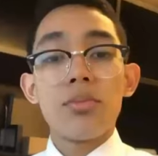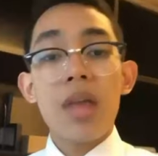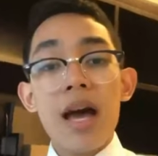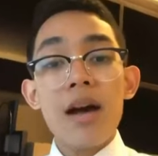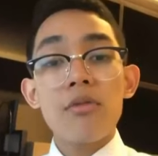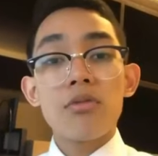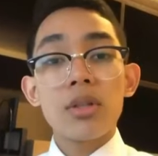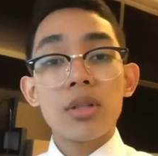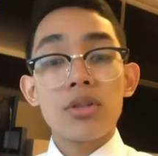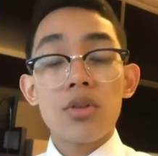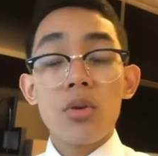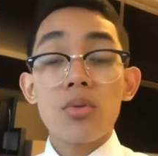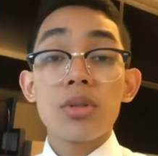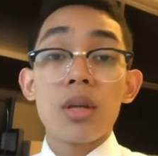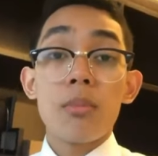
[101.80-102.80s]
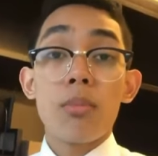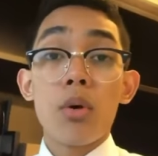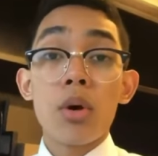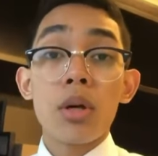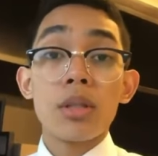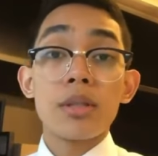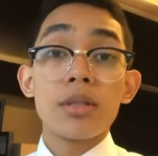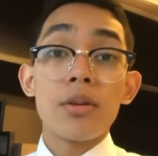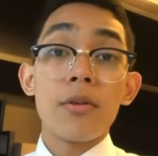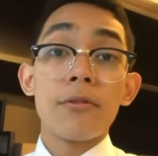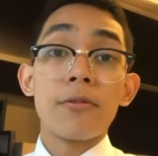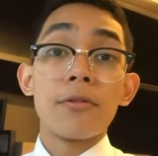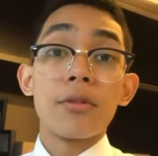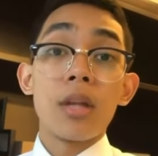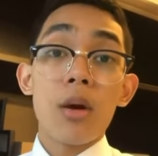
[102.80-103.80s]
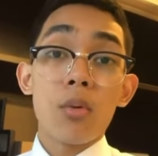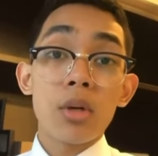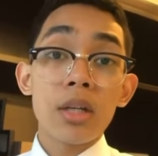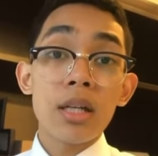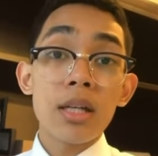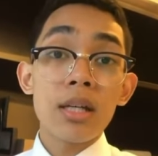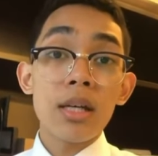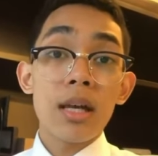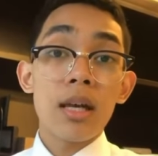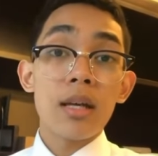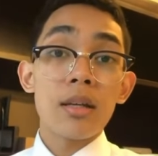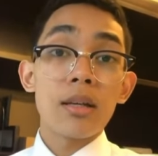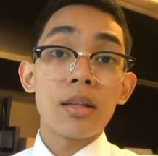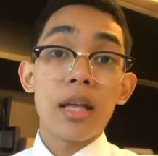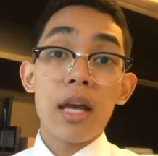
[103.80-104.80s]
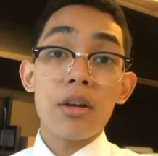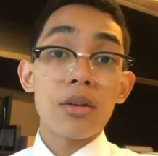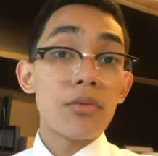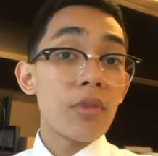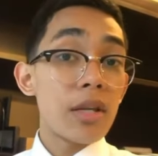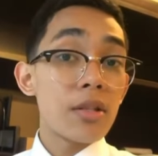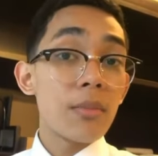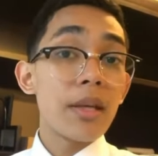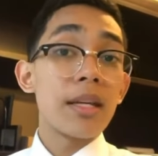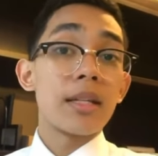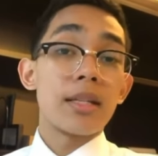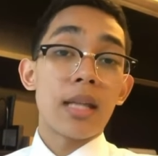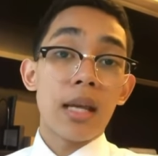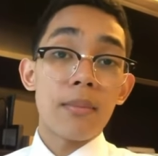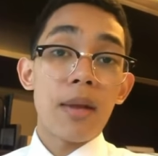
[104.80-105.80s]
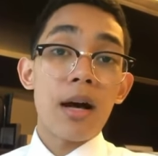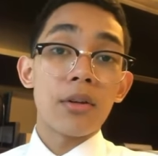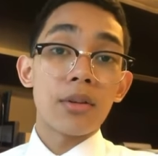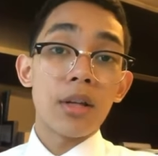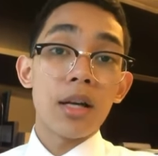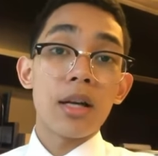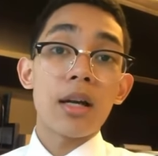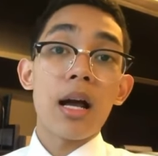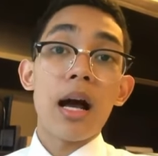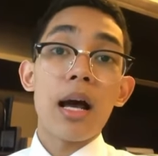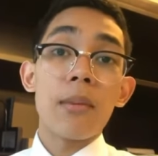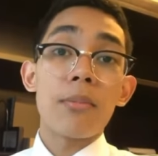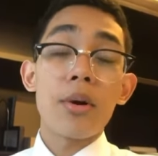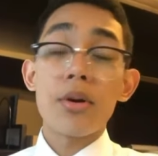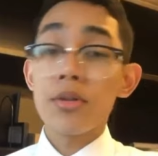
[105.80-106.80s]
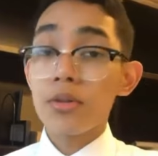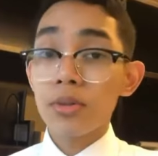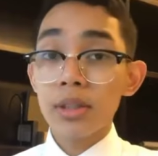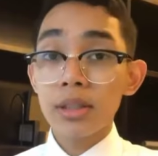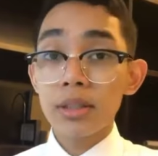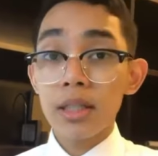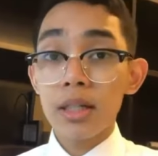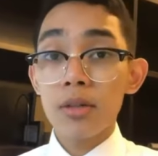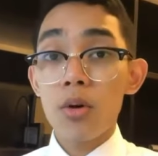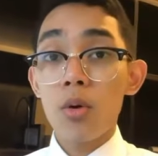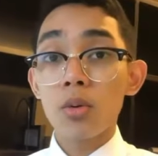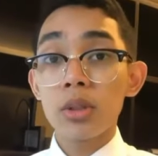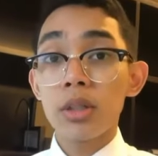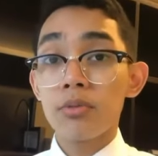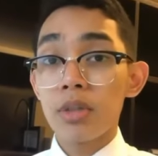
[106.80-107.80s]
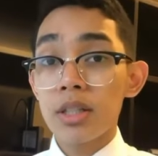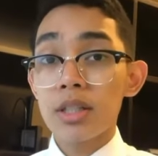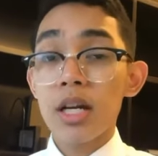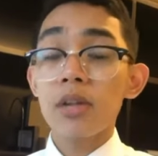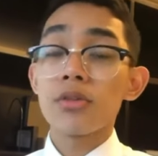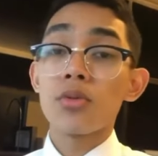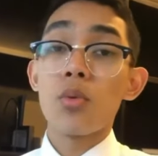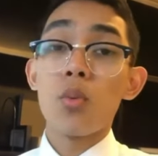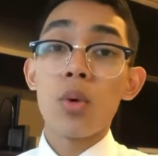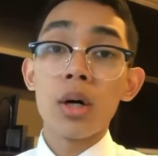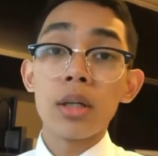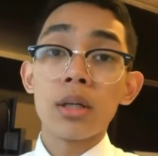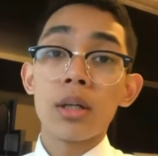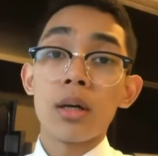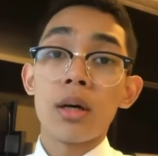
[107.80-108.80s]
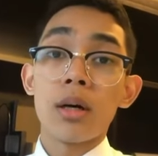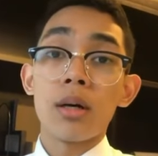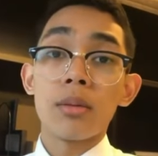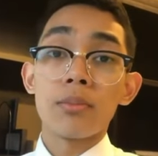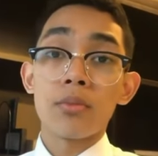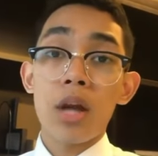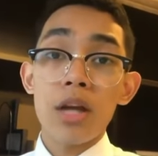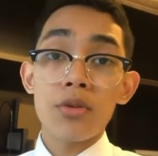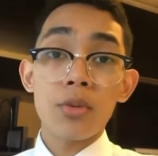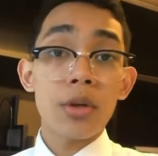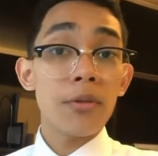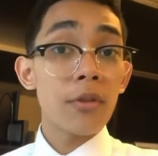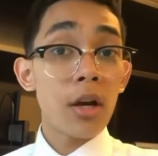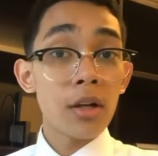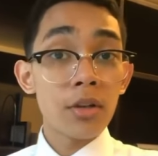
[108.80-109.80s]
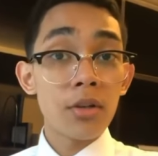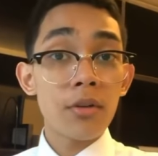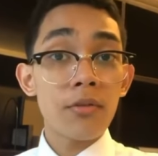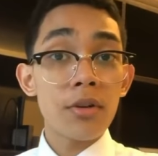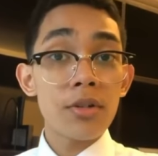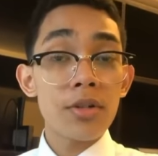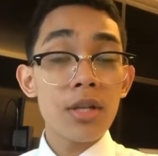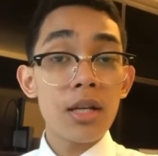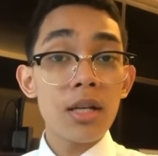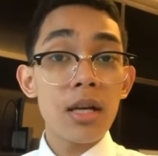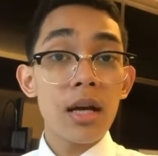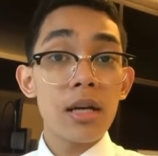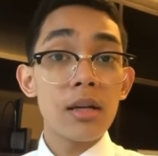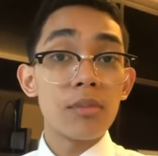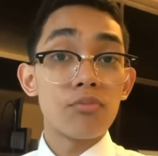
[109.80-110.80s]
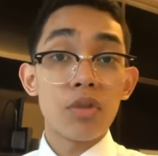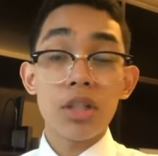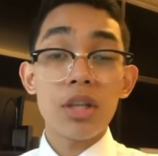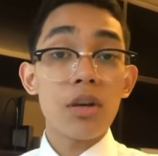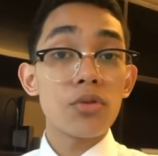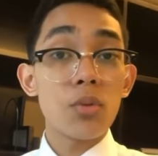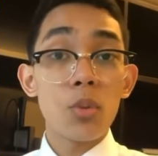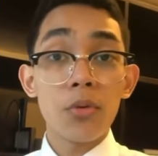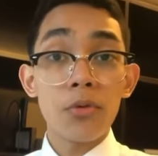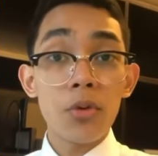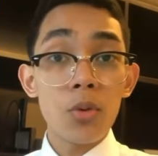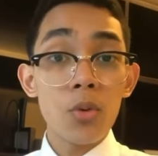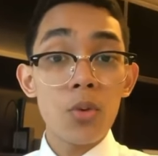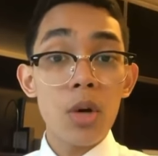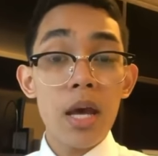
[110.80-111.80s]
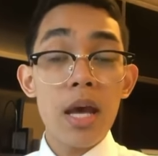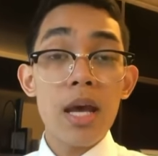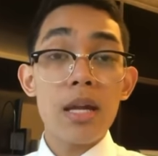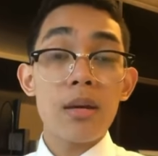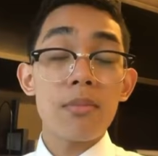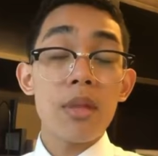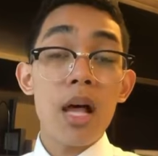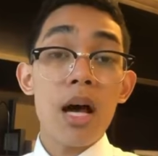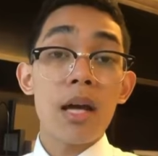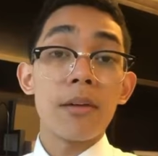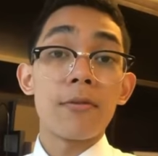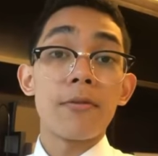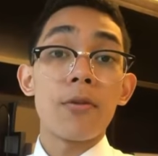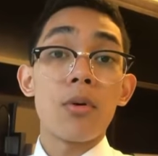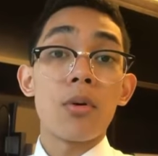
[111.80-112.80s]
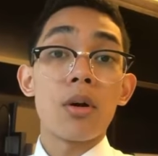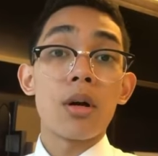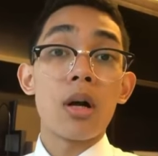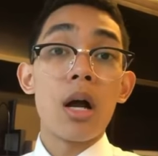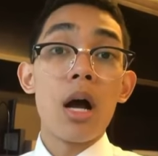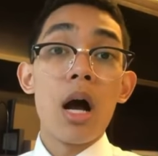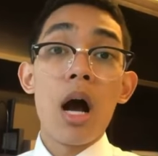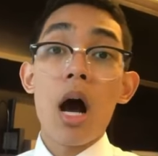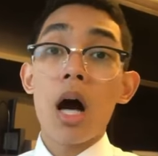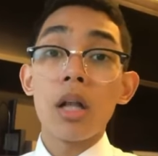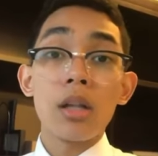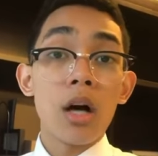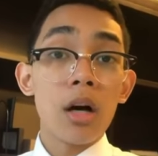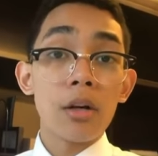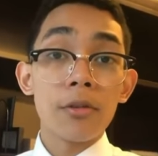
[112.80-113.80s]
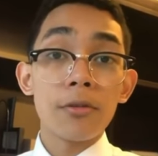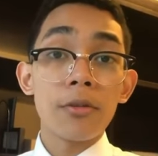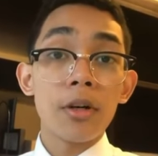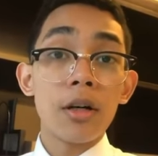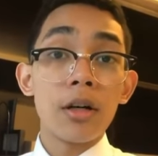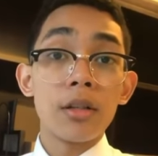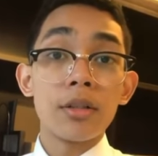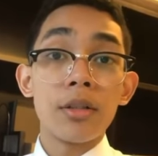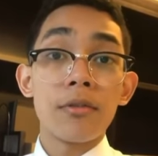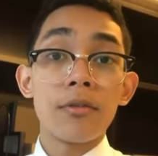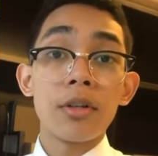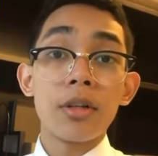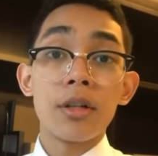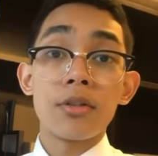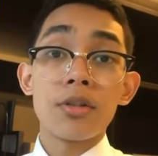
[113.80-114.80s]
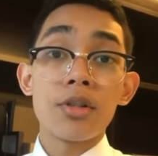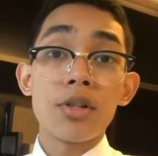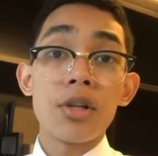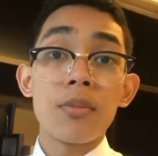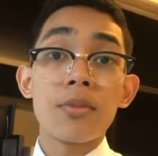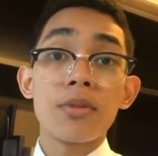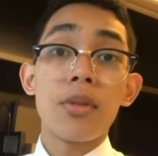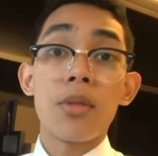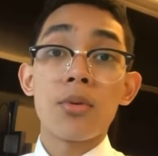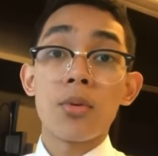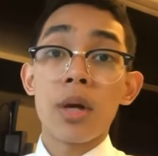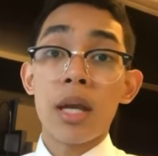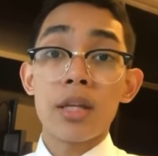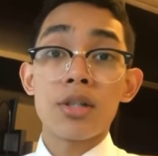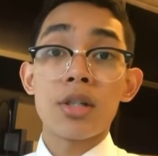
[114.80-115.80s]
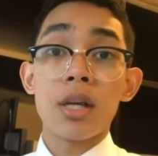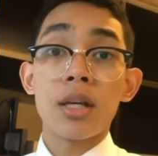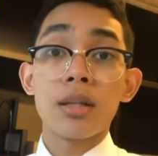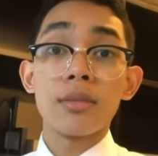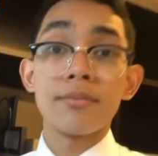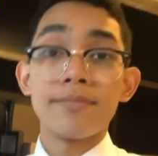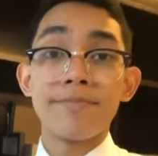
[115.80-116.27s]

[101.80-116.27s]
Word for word: That really shows the importance of networking and getting a resume and name out there. I personally didn't only reach out to one um, graduate of our university. I reached out to a few and applied for a lot of uh, different internships through Handshake.